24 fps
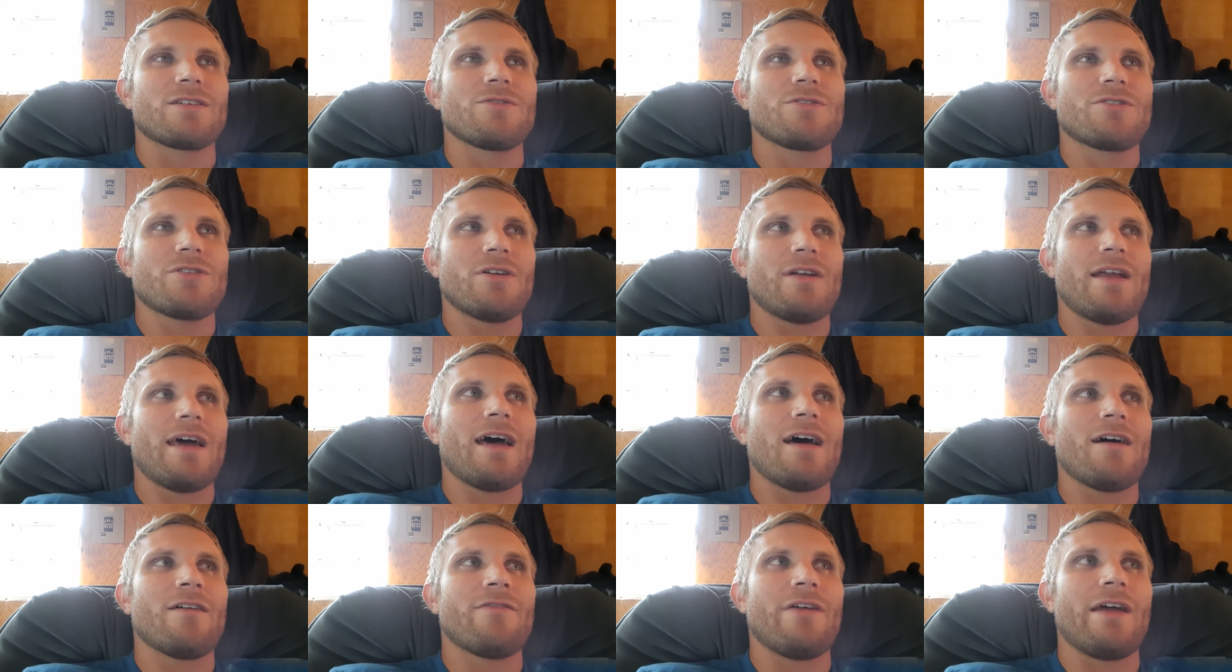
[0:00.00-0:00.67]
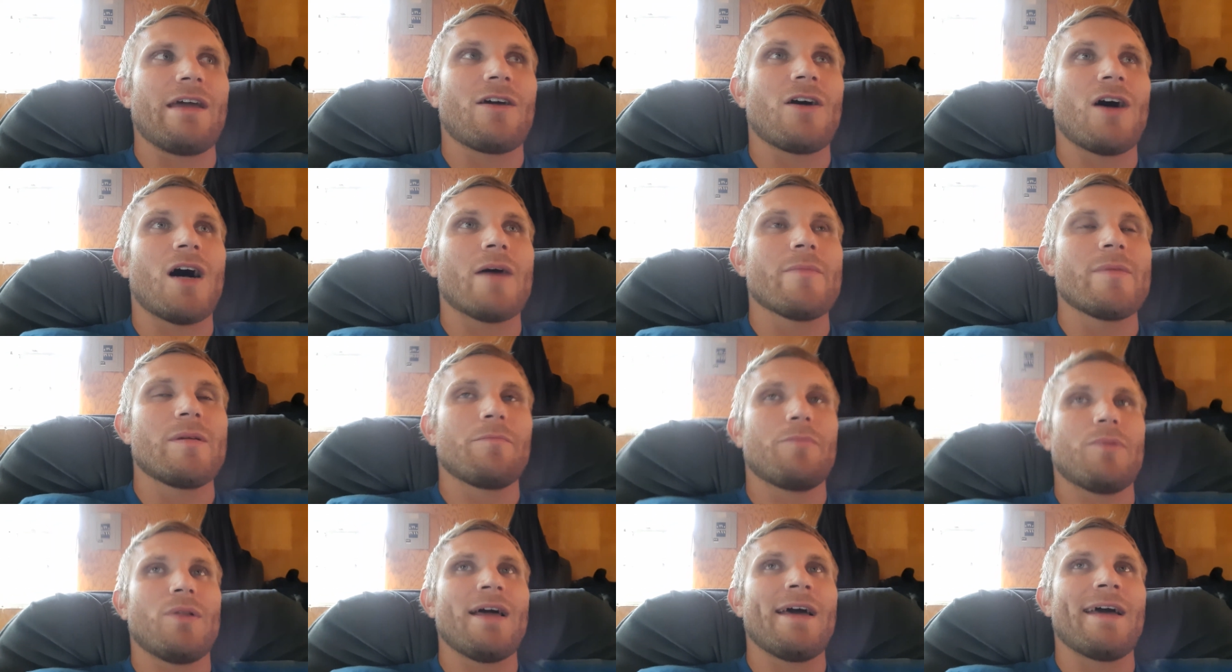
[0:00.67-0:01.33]
You should have a
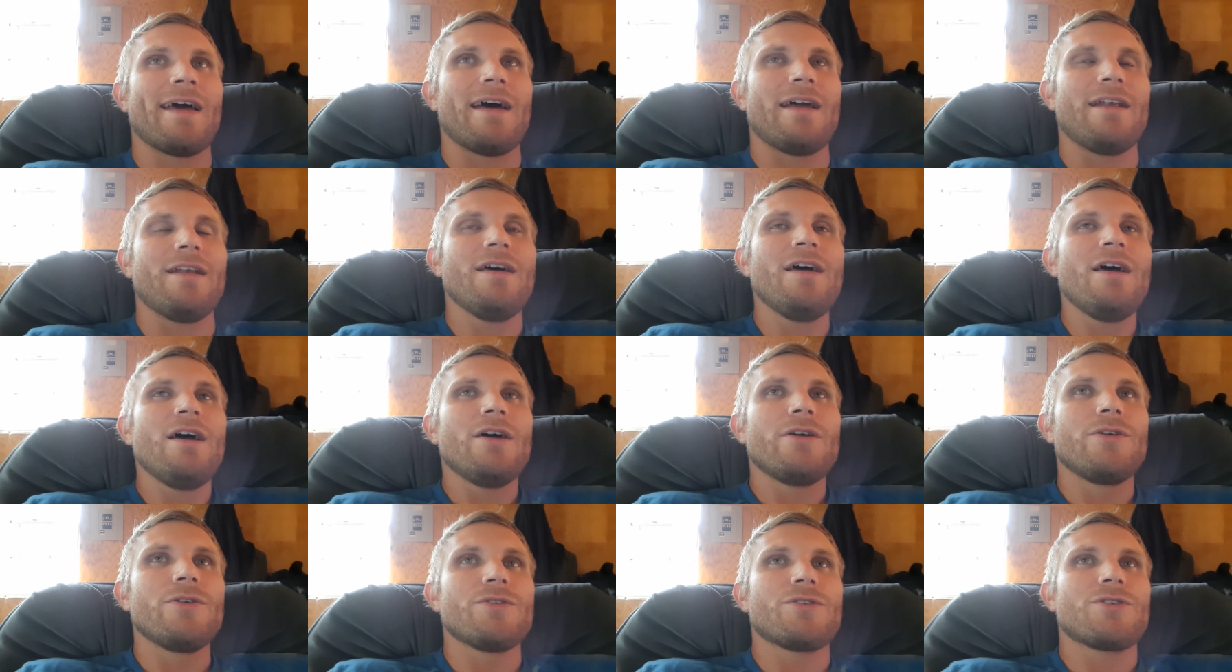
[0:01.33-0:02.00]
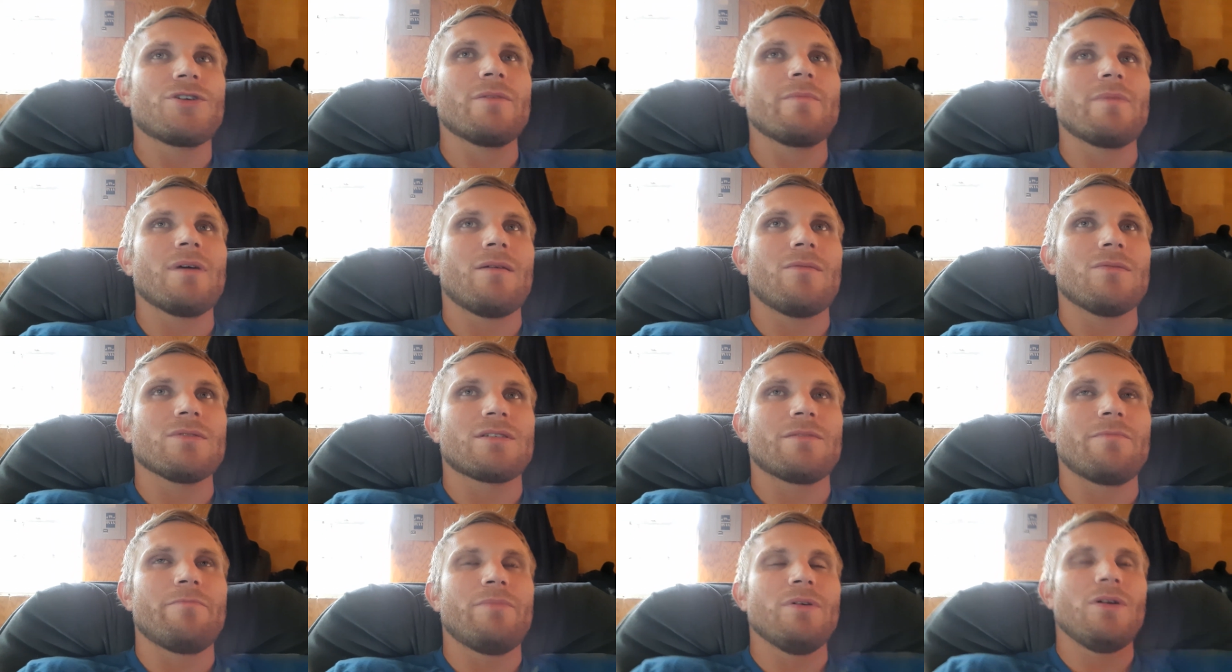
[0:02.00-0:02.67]
common plan. You should be
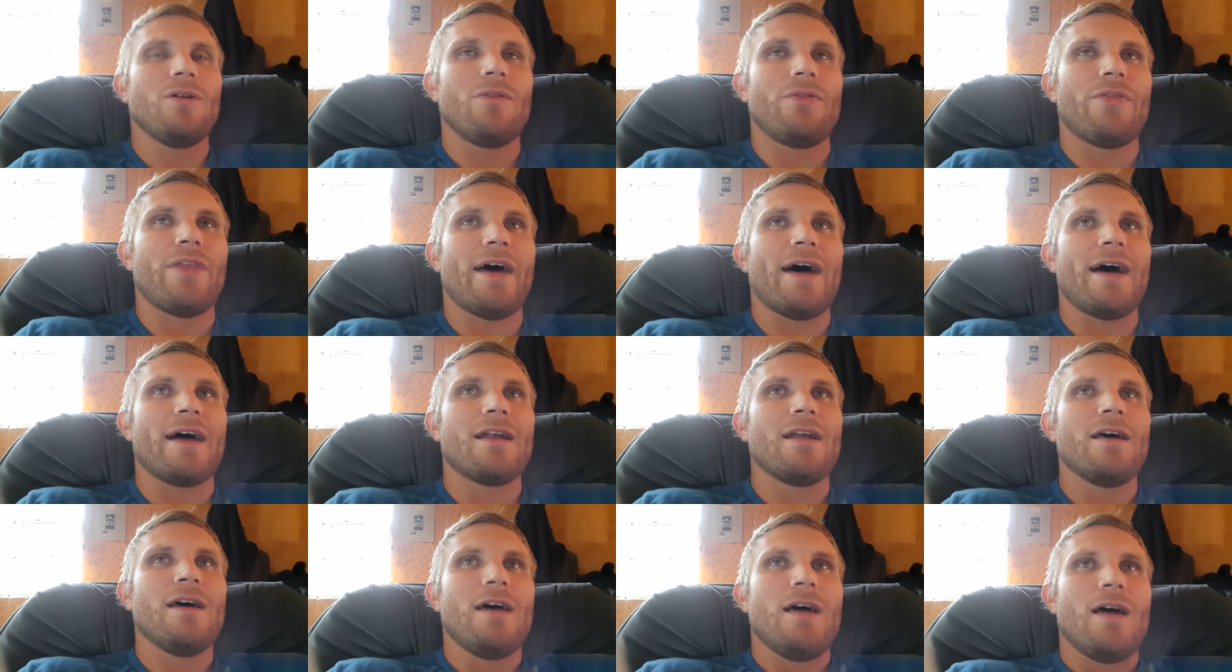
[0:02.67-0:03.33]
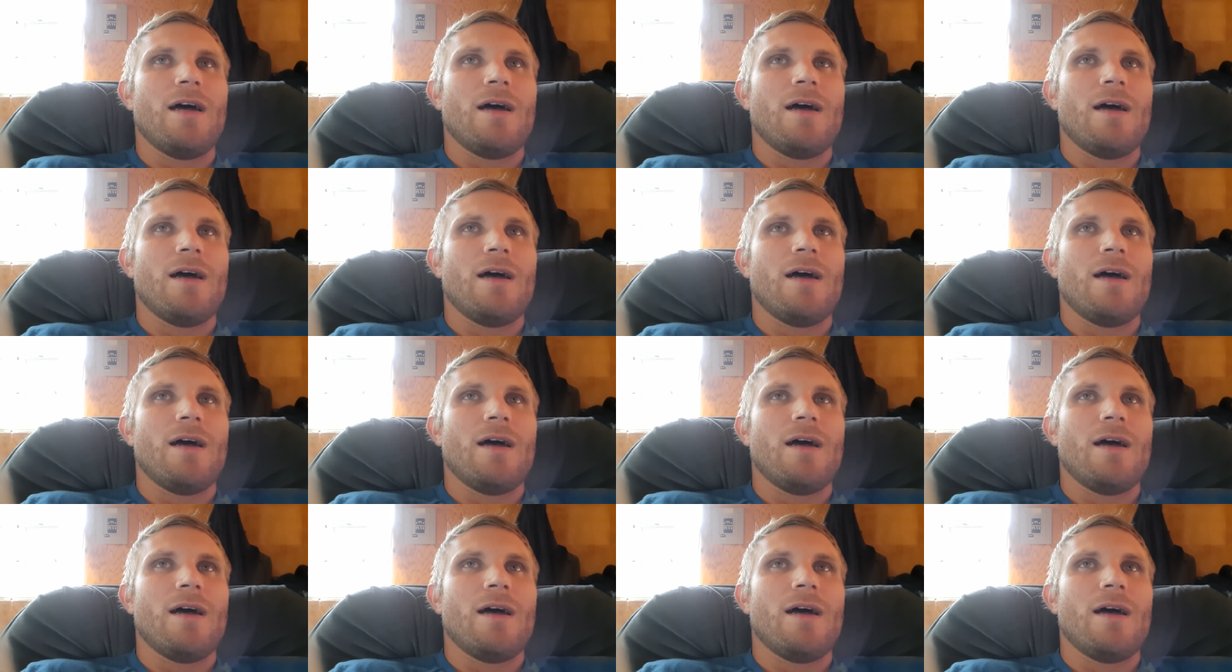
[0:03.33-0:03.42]
able to build that.